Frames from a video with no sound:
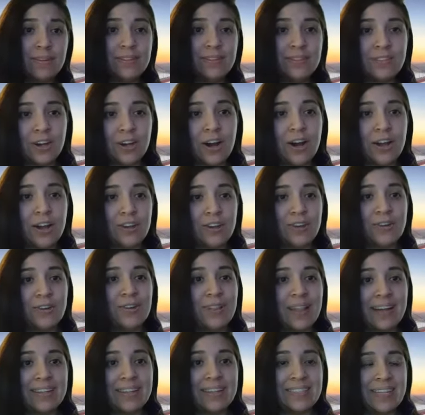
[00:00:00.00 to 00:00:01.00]
dot your
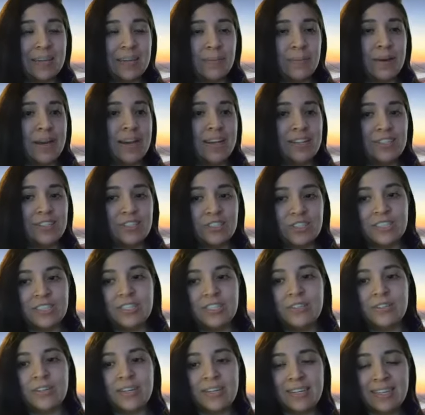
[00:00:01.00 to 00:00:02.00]
last name at
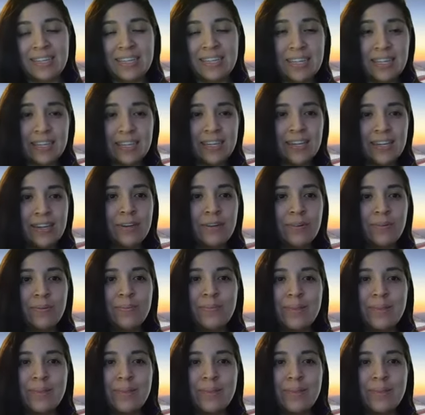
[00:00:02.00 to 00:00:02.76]
sjsu.edu.